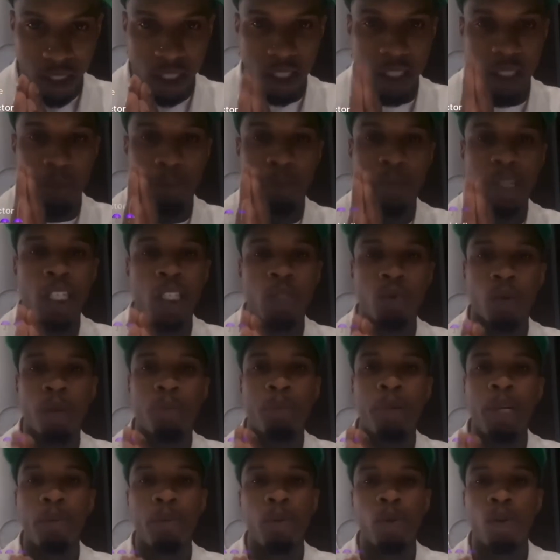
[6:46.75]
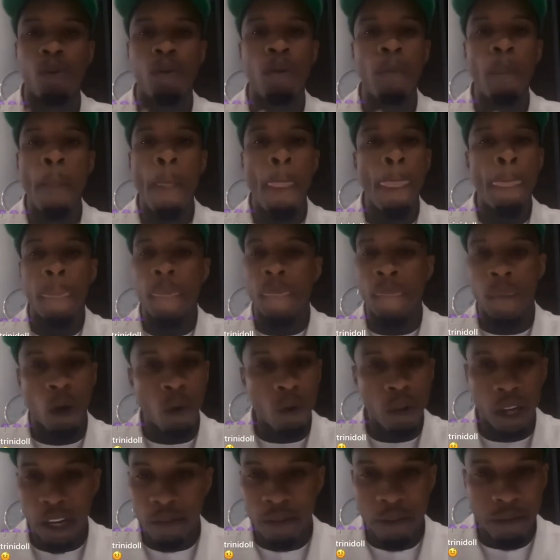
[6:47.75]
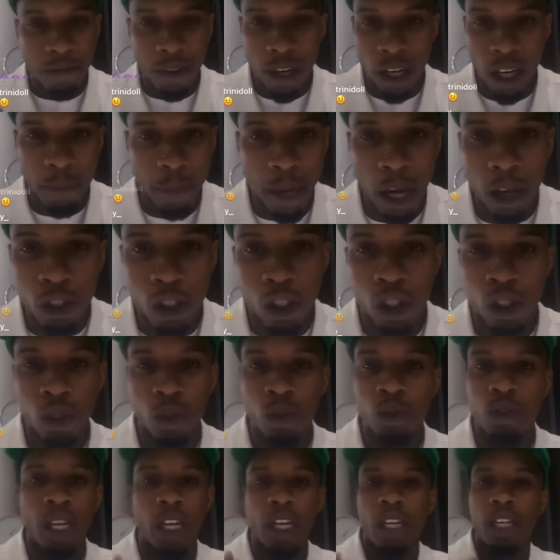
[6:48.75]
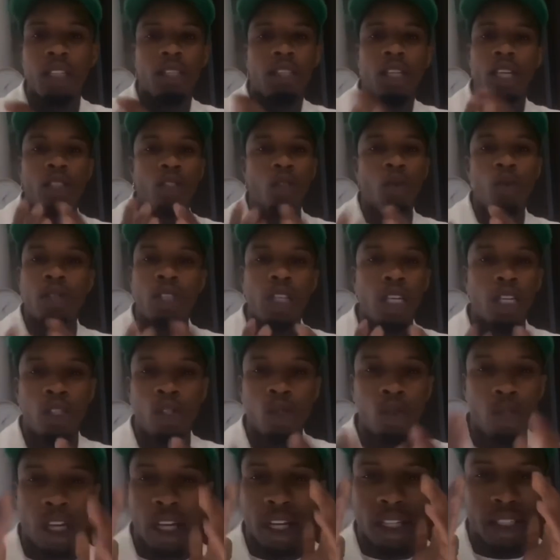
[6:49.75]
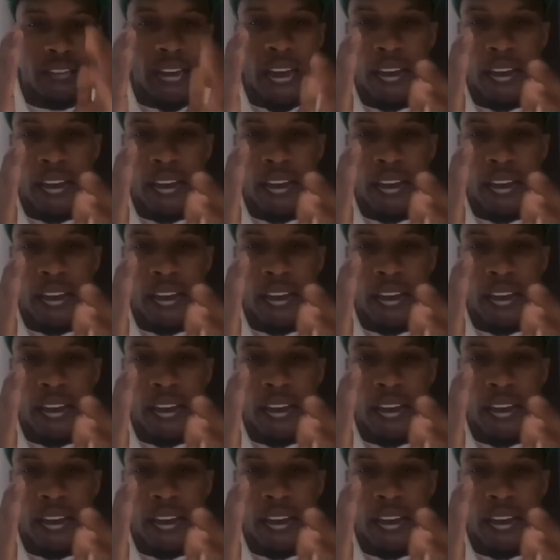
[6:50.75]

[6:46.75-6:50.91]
you still shot at her and tried to scare her, and there was other ways to do that